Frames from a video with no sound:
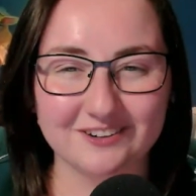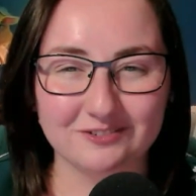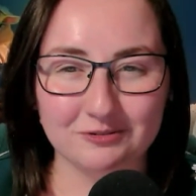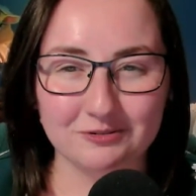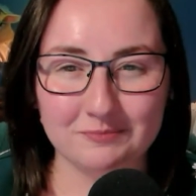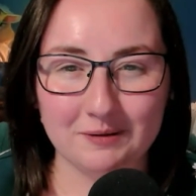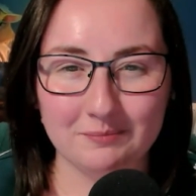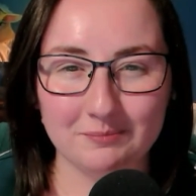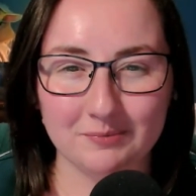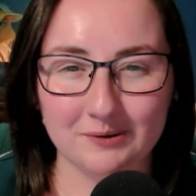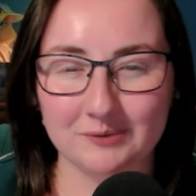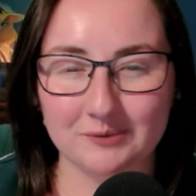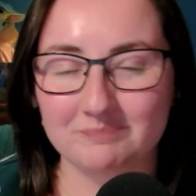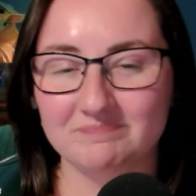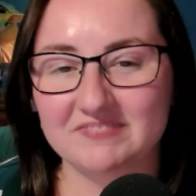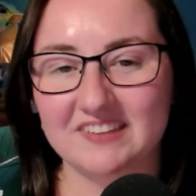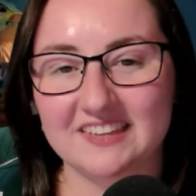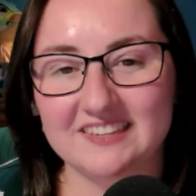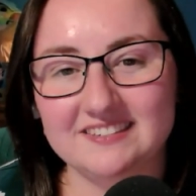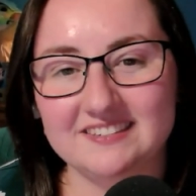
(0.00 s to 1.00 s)
Remember,
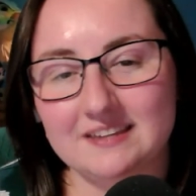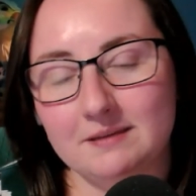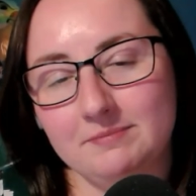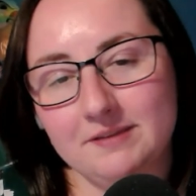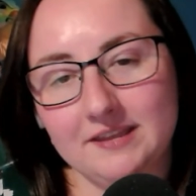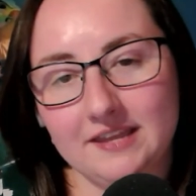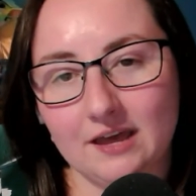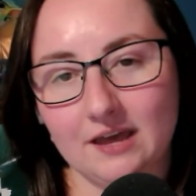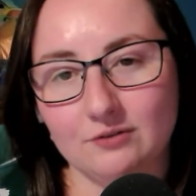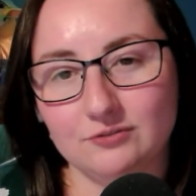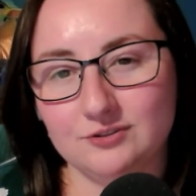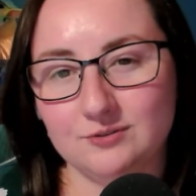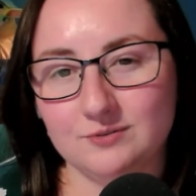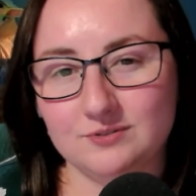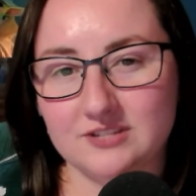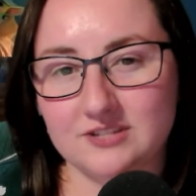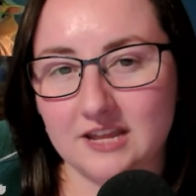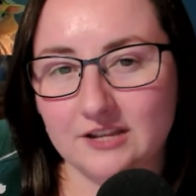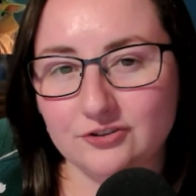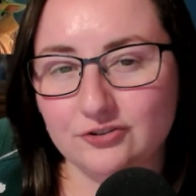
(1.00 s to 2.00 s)
stepping out to
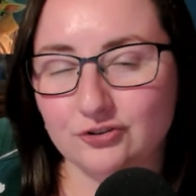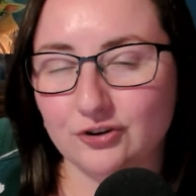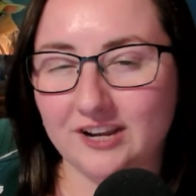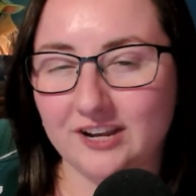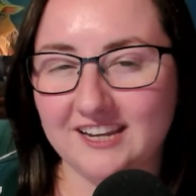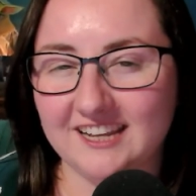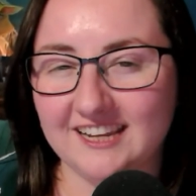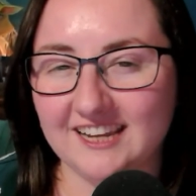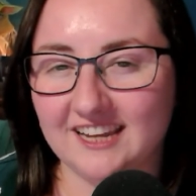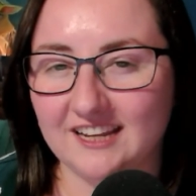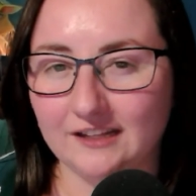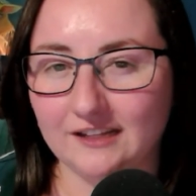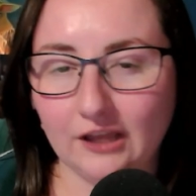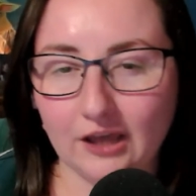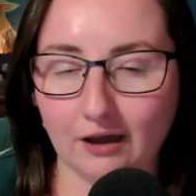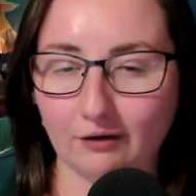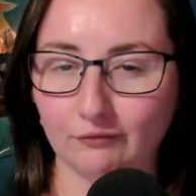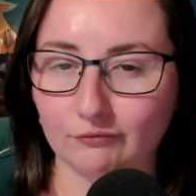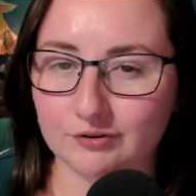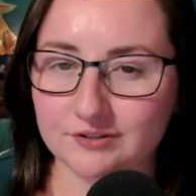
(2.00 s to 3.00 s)
attend training and
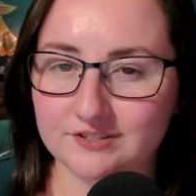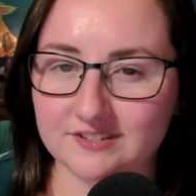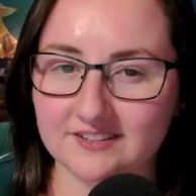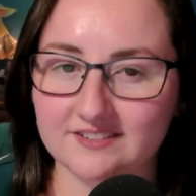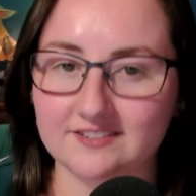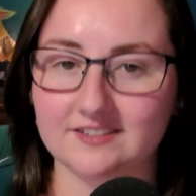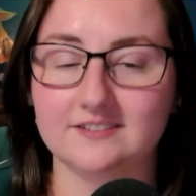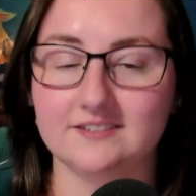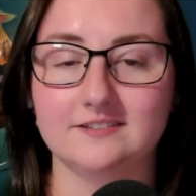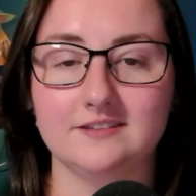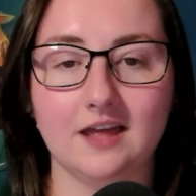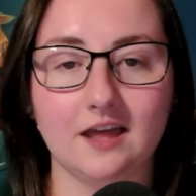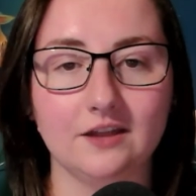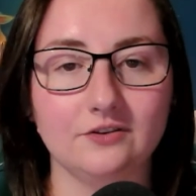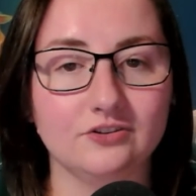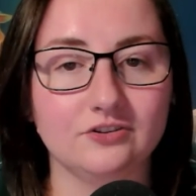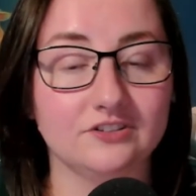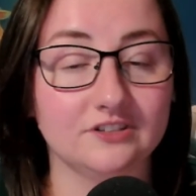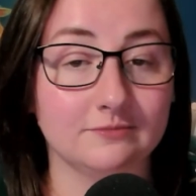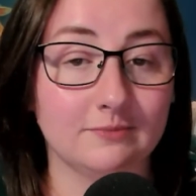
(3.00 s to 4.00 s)
conferences is
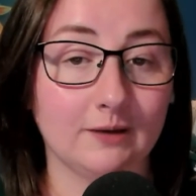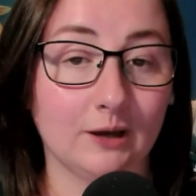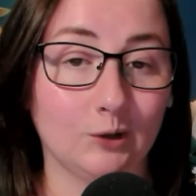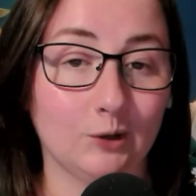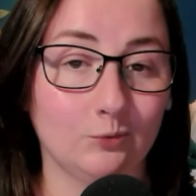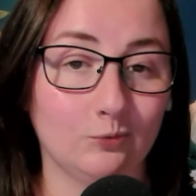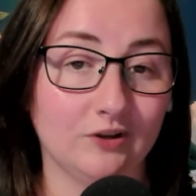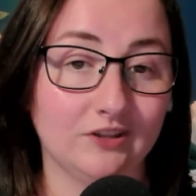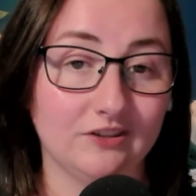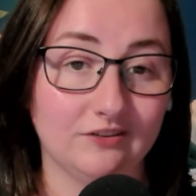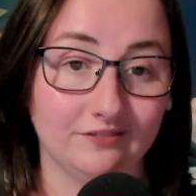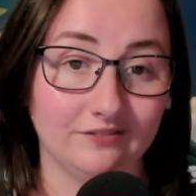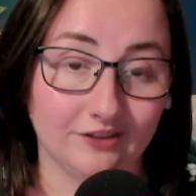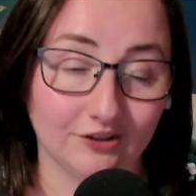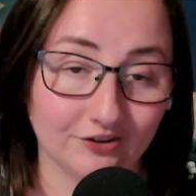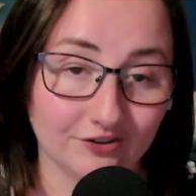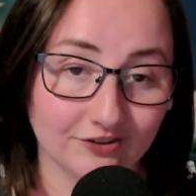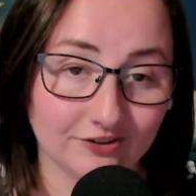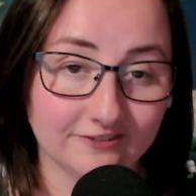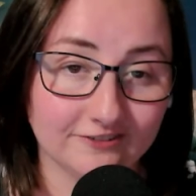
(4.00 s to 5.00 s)
not just about what you
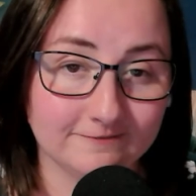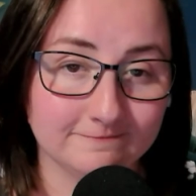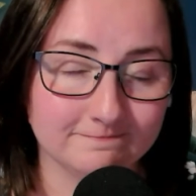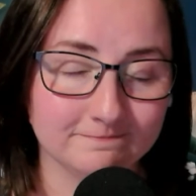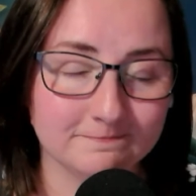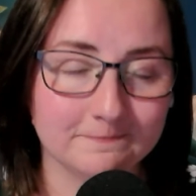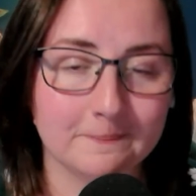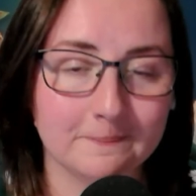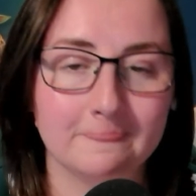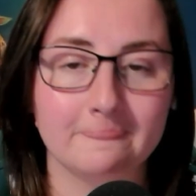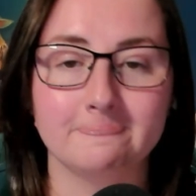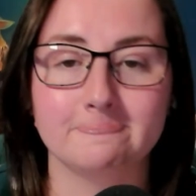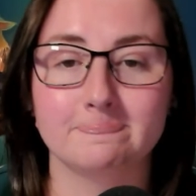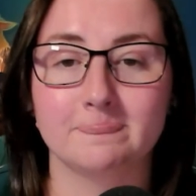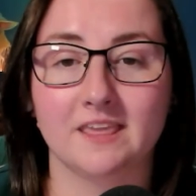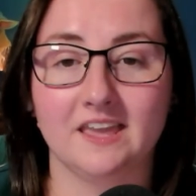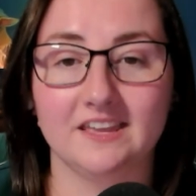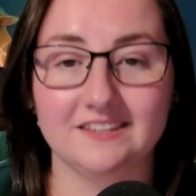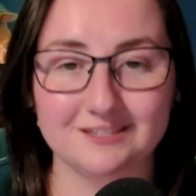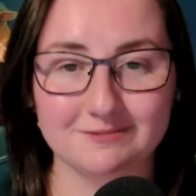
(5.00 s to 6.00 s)
learn.
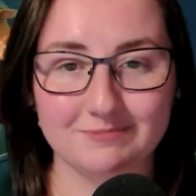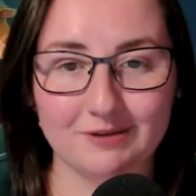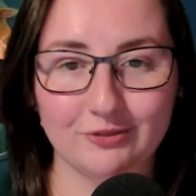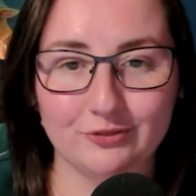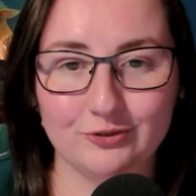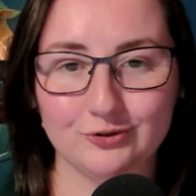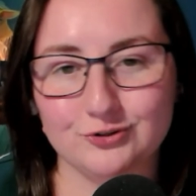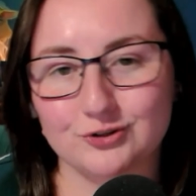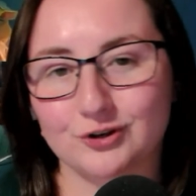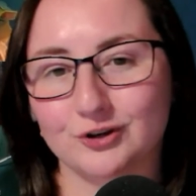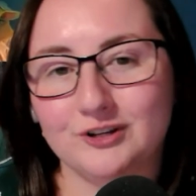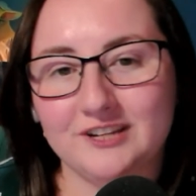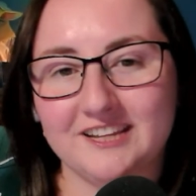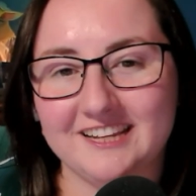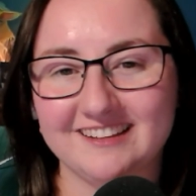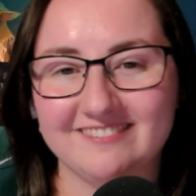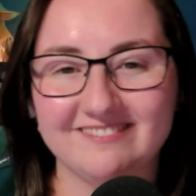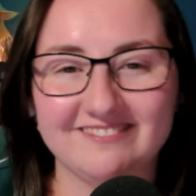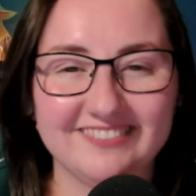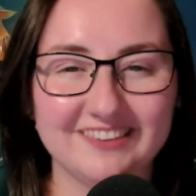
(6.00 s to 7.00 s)
It's about the
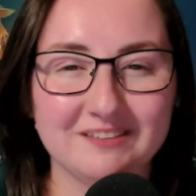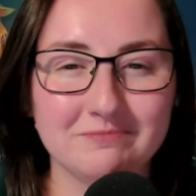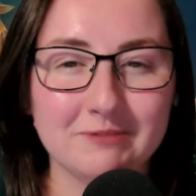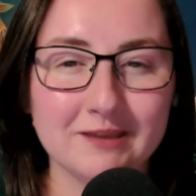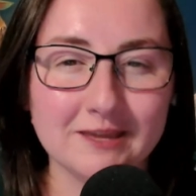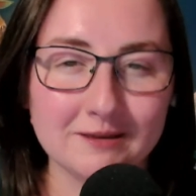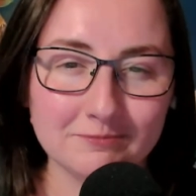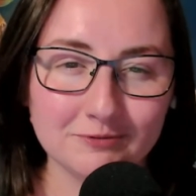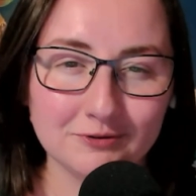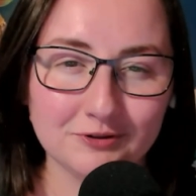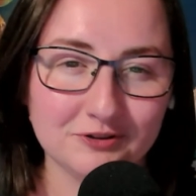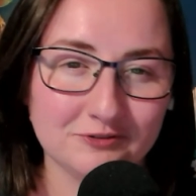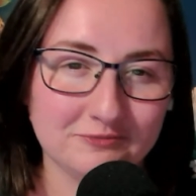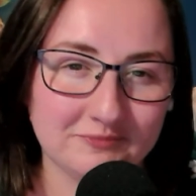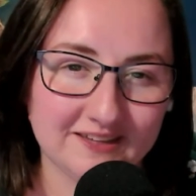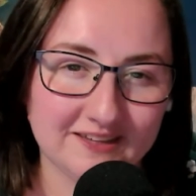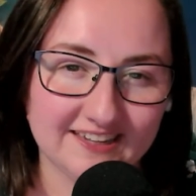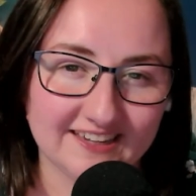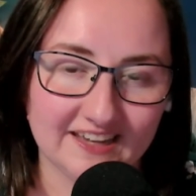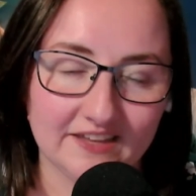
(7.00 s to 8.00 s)
journey, the people you
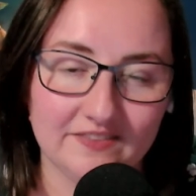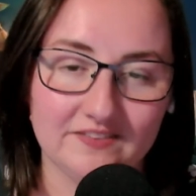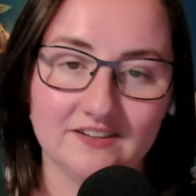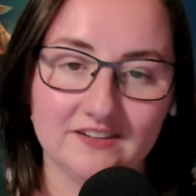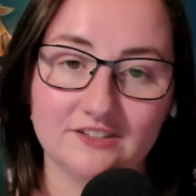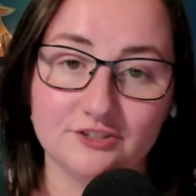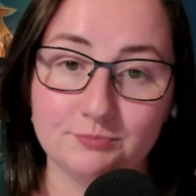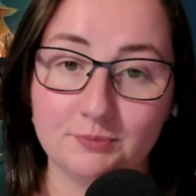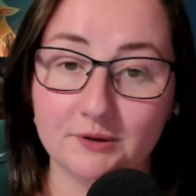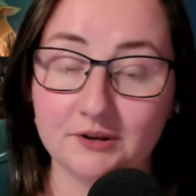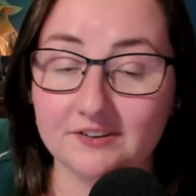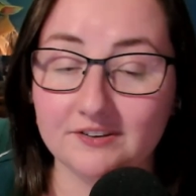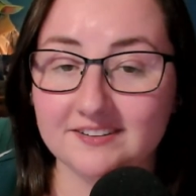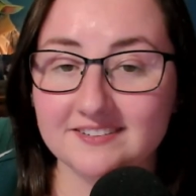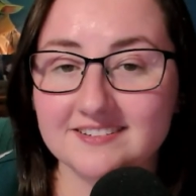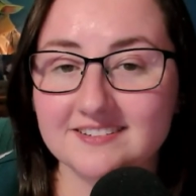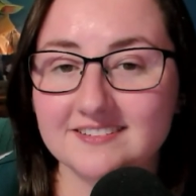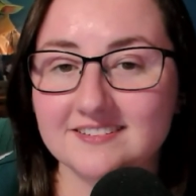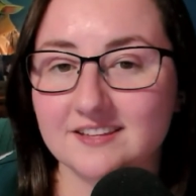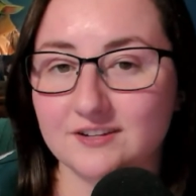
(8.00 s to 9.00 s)
meet, and the
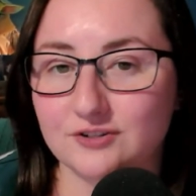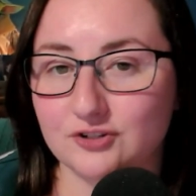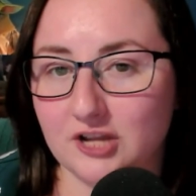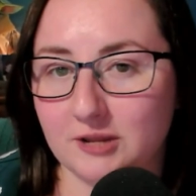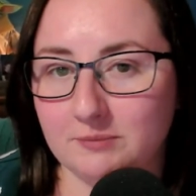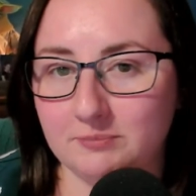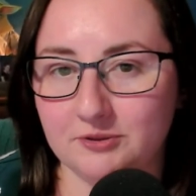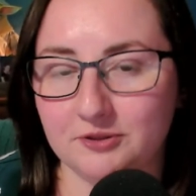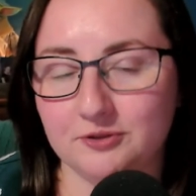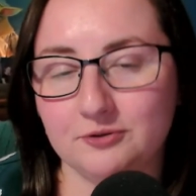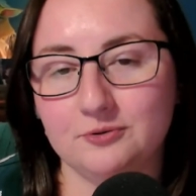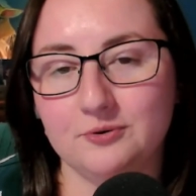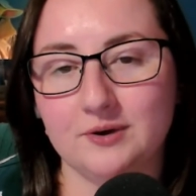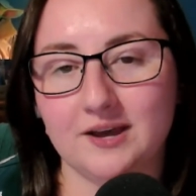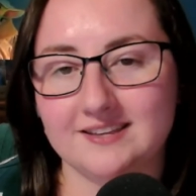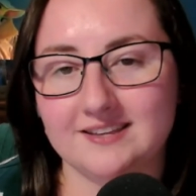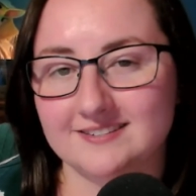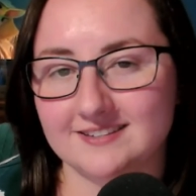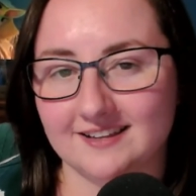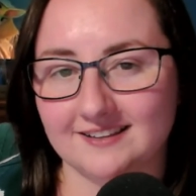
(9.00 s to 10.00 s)
experiences that shape you
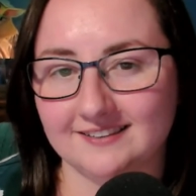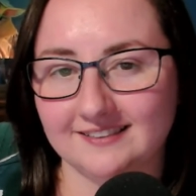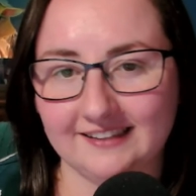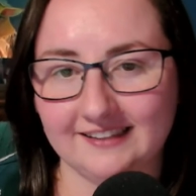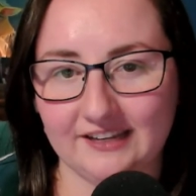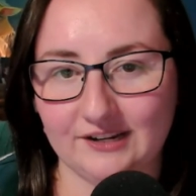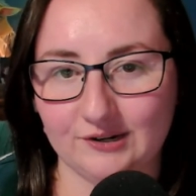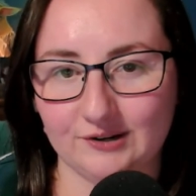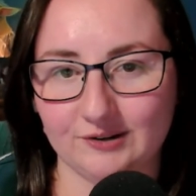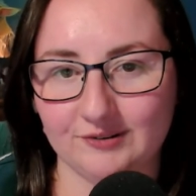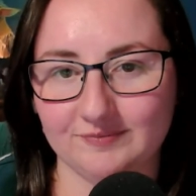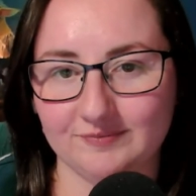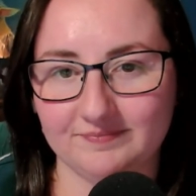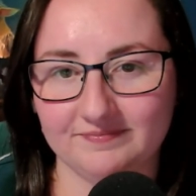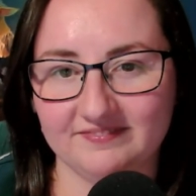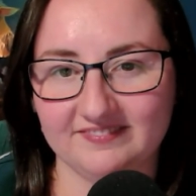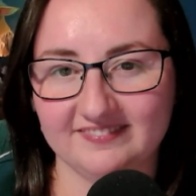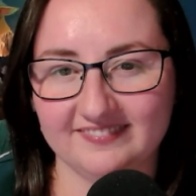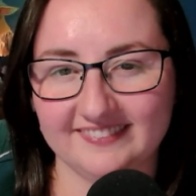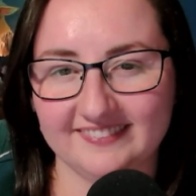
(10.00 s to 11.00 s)
as a leader.
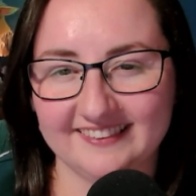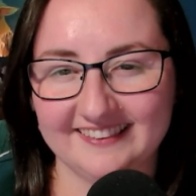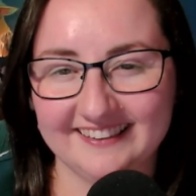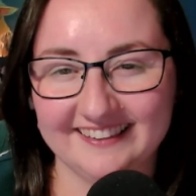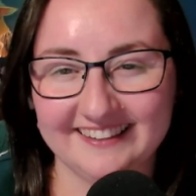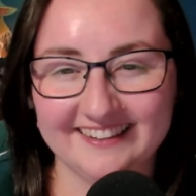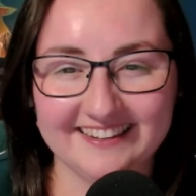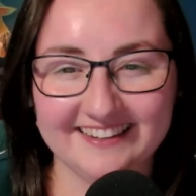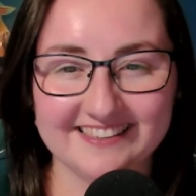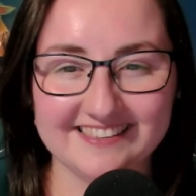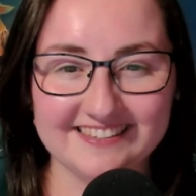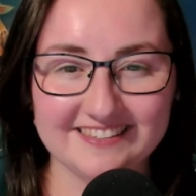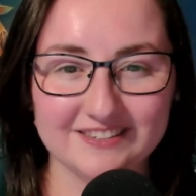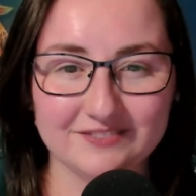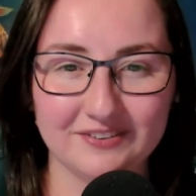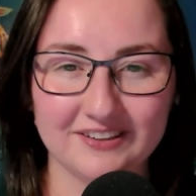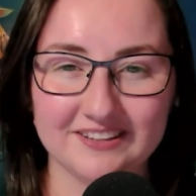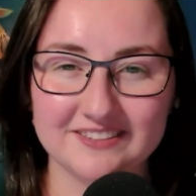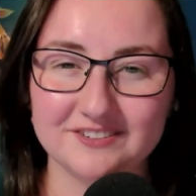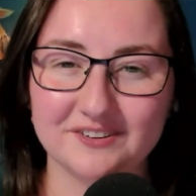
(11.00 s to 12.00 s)
These
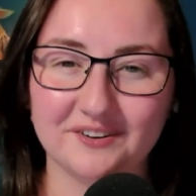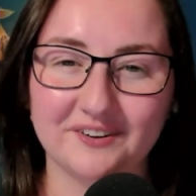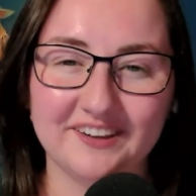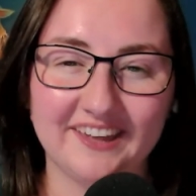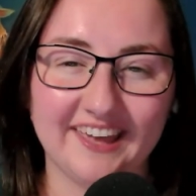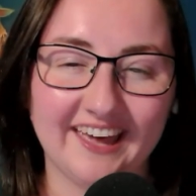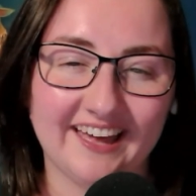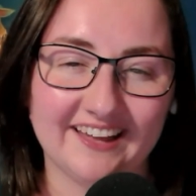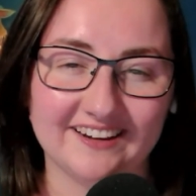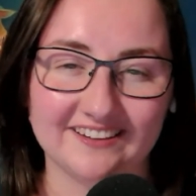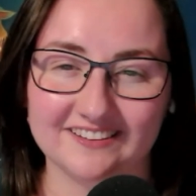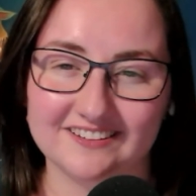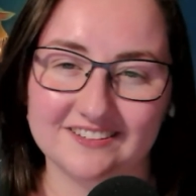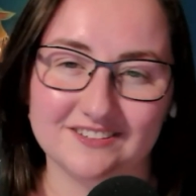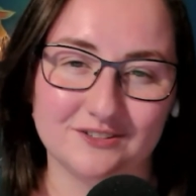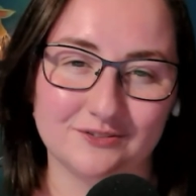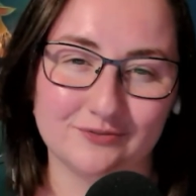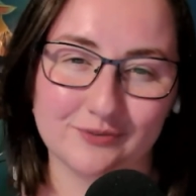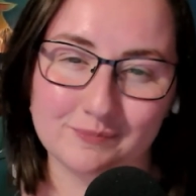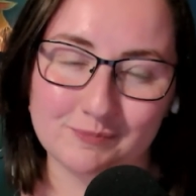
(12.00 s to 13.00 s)
events are
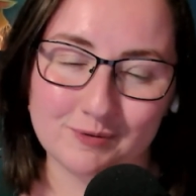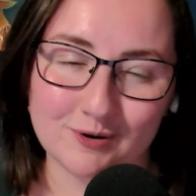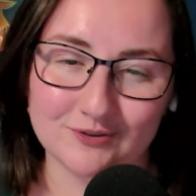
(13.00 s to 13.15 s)
catalysts for